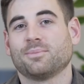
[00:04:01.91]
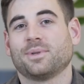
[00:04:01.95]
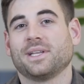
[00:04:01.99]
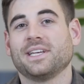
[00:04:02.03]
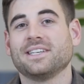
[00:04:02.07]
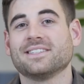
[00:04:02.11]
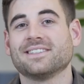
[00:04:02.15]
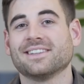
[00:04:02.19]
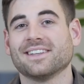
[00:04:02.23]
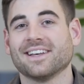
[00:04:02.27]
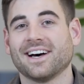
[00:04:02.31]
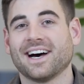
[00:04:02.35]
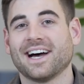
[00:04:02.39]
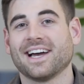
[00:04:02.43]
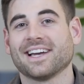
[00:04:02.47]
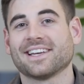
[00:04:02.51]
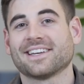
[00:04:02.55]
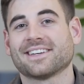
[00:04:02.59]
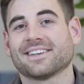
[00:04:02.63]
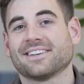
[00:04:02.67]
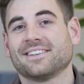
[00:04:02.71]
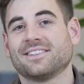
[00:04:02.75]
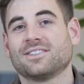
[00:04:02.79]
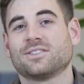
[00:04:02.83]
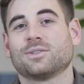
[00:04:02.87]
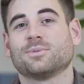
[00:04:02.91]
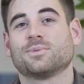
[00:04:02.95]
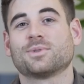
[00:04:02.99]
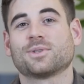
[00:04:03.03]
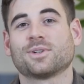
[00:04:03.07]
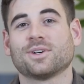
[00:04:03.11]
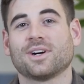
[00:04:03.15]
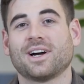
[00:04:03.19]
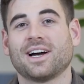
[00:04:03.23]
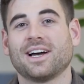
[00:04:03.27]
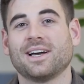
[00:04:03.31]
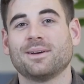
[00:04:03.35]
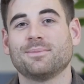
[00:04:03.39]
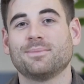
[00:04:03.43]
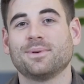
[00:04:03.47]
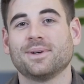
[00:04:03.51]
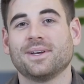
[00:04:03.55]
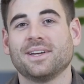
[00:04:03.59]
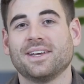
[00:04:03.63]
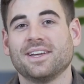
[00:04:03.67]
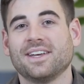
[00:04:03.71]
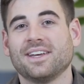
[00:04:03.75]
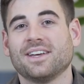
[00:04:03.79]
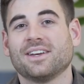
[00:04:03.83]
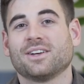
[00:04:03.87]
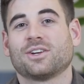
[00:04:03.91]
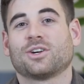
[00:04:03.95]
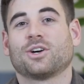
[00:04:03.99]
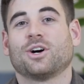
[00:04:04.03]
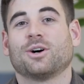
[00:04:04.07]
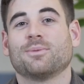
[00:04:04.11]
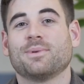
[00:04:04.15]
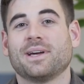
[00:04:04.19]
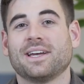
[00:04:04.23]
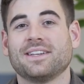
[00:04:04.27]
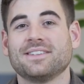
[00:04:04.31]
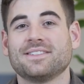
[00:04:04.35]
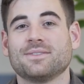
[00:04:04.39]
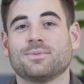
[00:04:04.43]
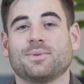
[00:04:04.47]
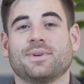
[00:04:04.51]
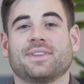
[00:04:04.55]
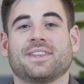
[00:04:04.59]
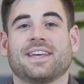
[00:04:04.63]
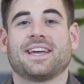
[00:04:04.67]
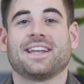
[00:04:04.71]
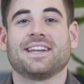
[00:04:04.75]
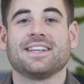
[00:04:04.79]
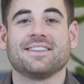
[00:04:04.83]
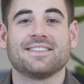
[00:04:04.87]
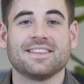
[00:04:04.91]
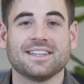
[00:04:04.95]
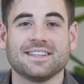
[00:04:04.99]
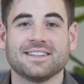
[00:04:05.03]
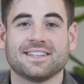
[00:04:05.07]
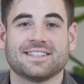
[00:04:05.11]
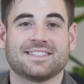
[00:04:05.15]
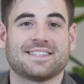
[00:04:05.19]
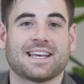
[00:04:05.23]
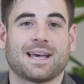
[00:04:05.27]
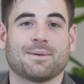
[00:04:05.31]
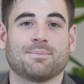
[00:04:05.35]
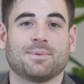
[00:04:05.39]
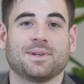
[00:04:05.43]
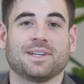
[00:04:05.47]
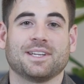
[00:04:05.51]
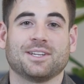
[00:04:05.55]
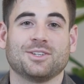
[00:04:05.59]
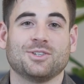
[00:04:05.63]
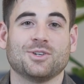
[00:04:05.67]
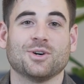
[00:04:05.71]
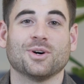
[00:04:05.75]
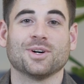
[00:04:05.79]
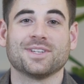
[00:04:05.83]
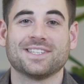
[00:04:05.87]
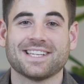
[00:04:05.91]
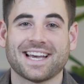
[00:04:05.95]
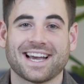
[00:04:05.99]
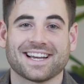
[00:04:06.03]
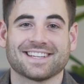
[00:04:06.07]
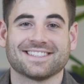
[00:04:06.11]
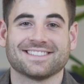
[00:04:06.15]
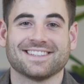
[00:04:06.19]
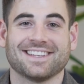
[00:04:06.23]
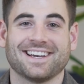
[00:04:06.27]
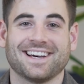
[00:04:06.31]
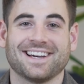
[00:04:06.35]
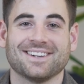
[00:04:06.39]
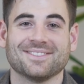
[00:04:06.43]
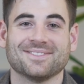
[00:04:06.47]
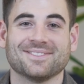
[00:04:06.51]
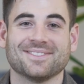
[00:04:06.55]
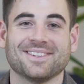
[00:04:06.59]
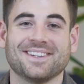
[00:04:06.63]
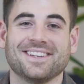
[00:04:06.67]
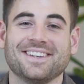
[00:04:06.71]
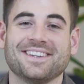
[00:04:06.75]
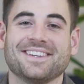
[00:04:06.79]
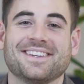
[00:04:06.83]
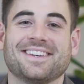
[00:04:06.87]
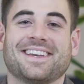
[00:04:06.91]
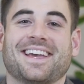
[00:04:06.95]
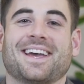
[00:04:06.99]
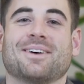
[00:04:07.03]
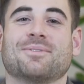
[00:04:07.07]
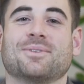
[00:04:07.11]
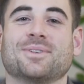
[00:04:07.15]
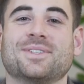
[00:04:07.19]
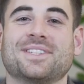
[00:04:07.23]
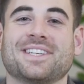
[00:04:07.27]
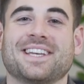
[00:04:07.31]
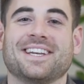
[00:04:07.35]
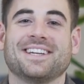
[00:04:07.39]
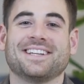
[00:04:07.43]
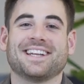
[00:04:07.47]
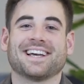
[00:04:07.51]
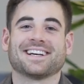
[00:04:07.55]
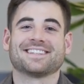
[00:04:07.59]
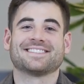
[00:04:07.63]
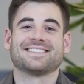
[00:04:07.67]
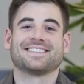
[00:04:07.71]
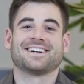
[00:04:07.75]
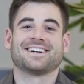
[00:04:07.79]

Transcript: Please like, subscribe, comment with anything that's happening in your tax life, and we'll see you next